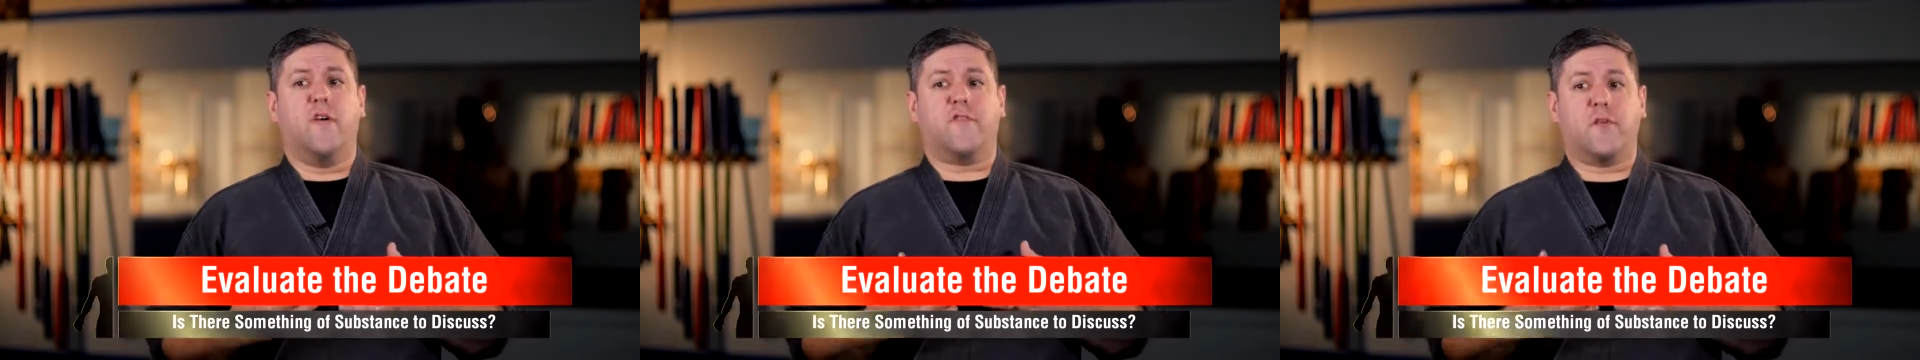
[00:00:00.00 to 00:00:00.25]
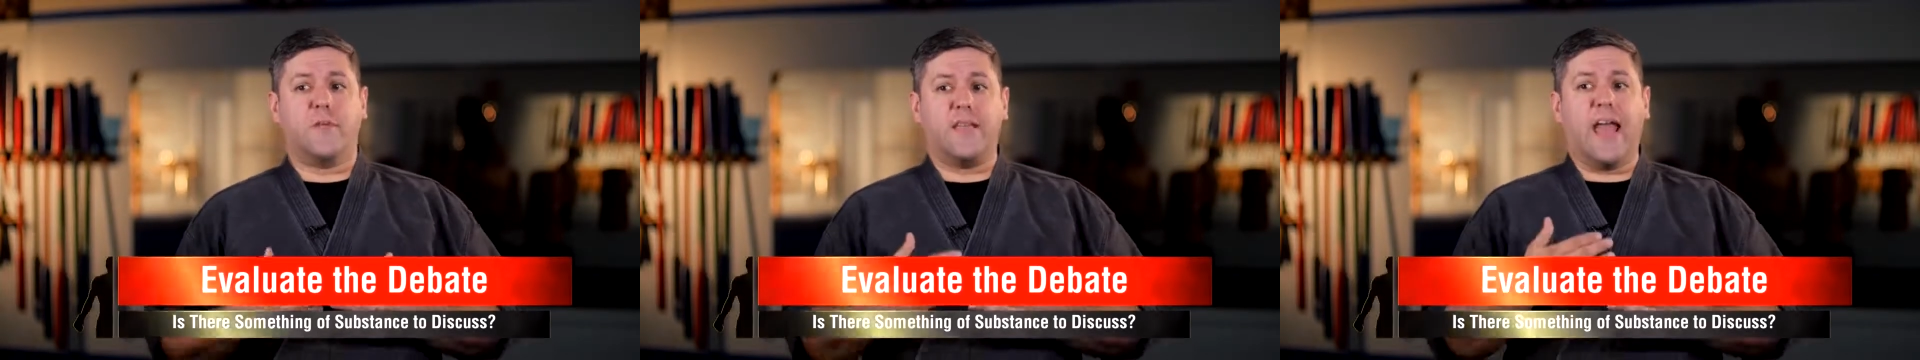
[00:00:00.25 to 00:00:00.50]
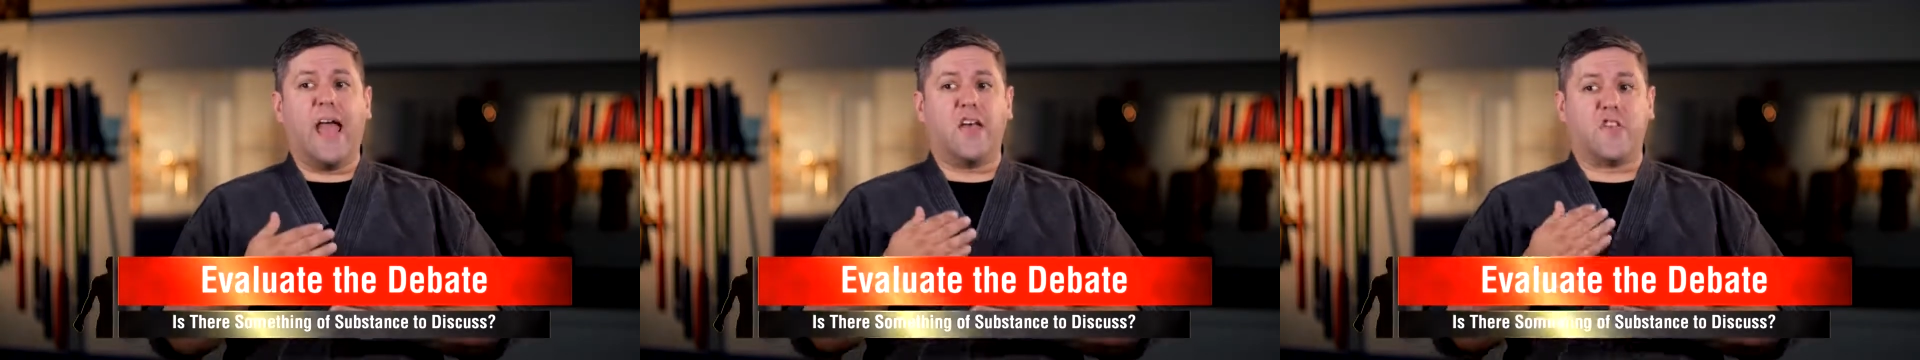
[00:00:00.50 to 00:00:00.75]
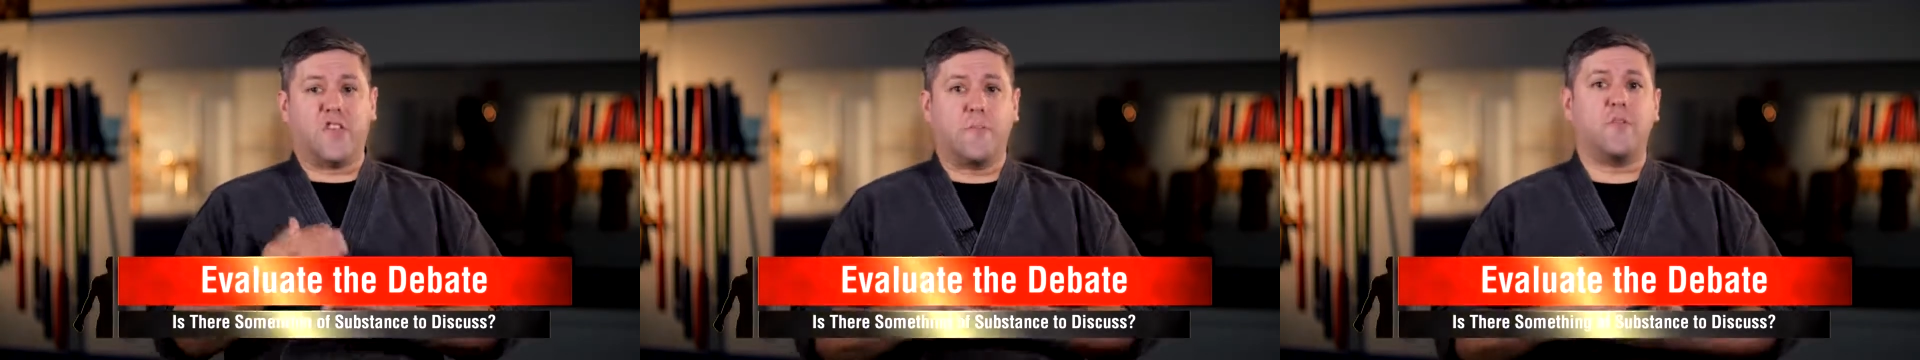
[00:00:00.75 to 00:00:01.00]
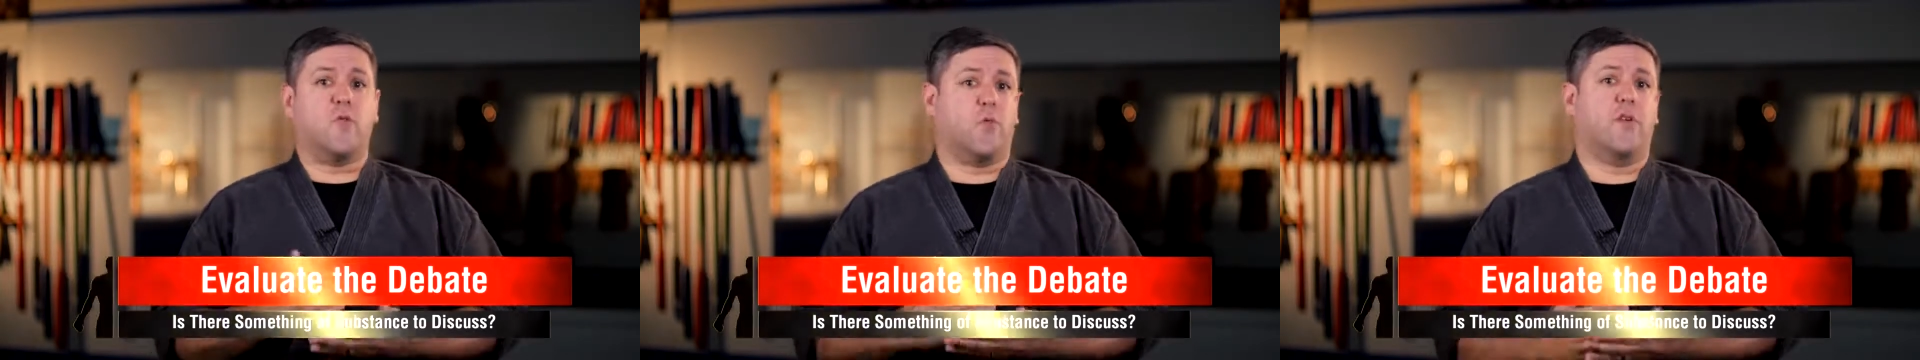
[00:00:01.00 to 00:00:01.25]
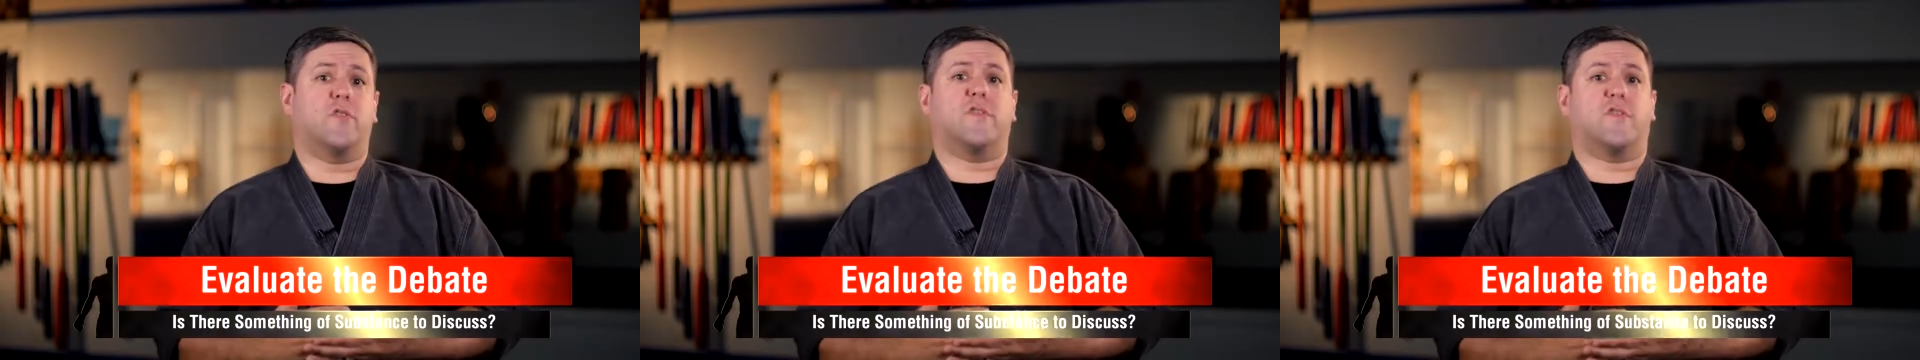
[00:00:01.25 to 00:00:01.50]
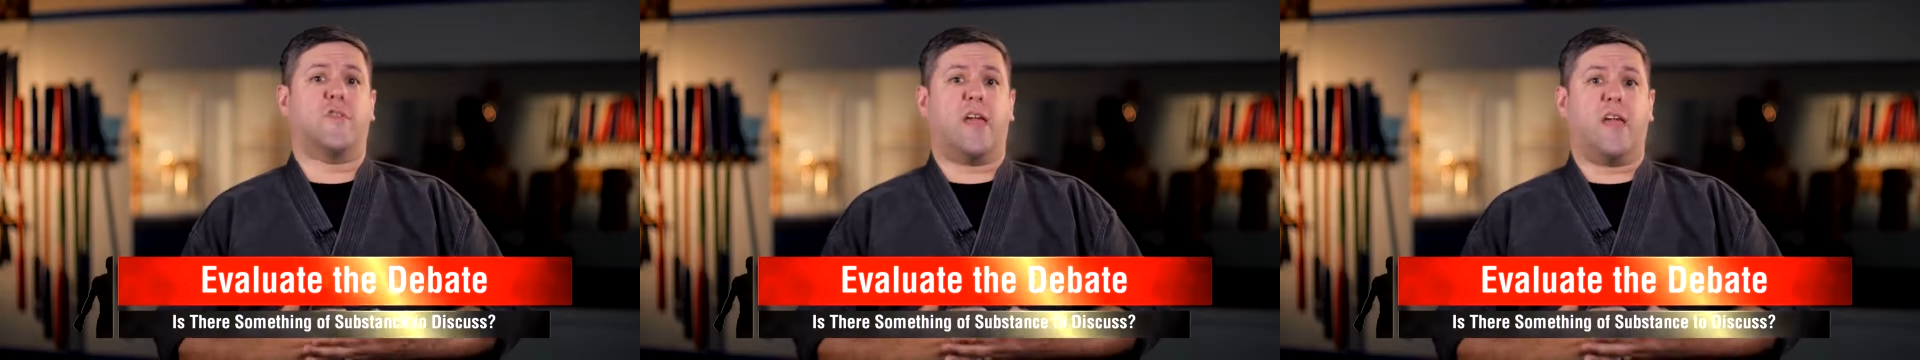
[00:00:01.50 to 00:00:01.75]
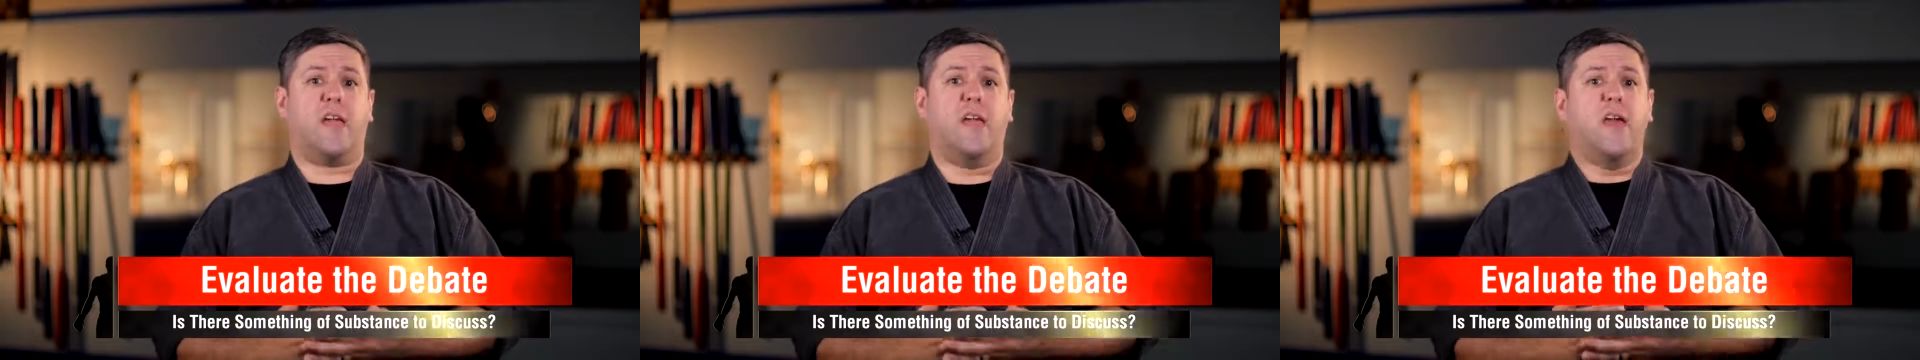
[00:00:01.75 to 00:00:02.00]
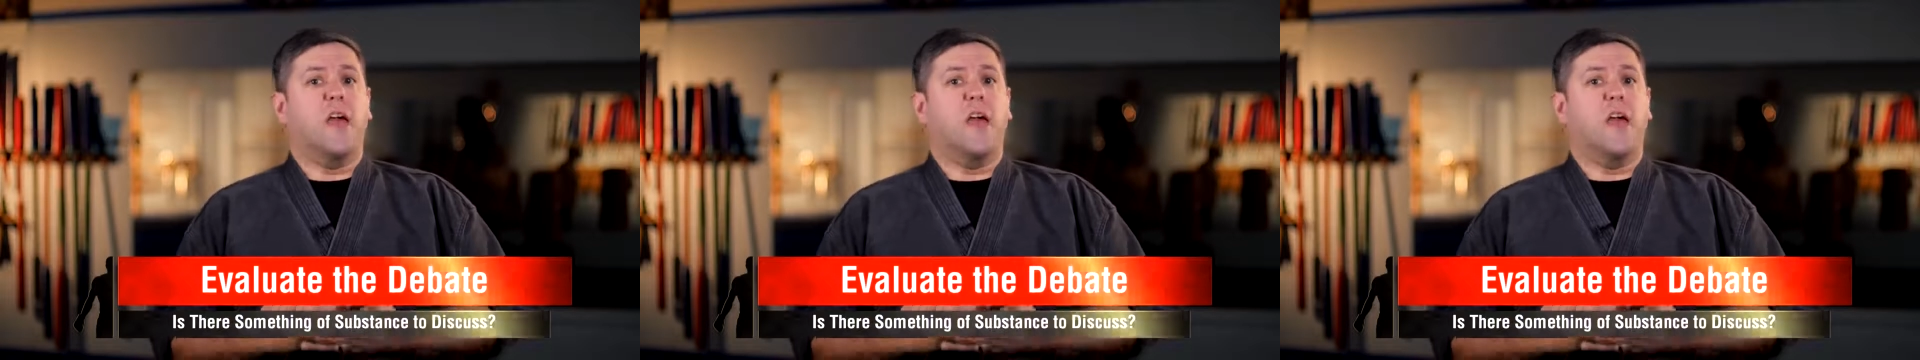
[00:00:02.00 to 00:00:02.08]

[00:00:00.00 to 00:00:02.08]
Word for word: if somebody has something real to say.